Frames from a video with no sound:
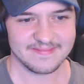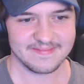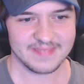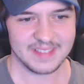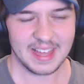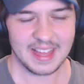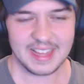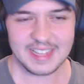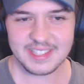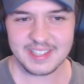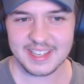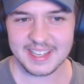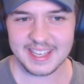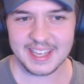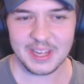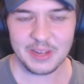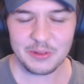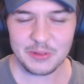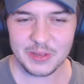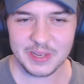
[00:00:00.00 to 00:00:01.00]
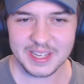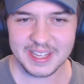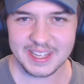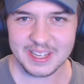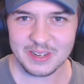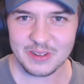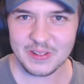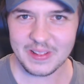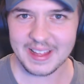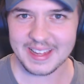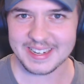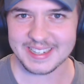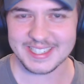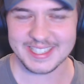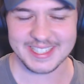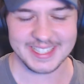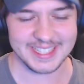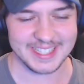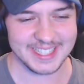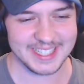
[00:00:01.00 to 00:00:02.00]
That's like Kill la Kill
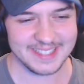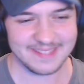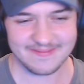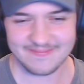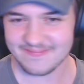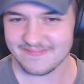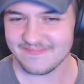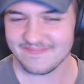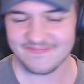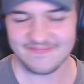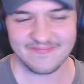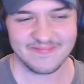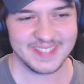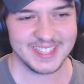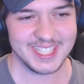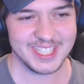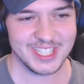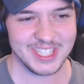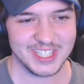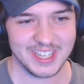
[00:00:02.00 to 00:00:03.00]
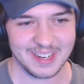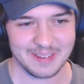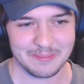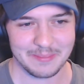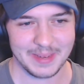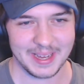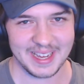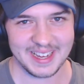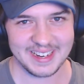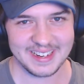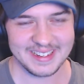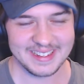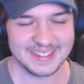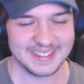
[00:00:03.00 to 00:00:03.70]
energy. Shit, man.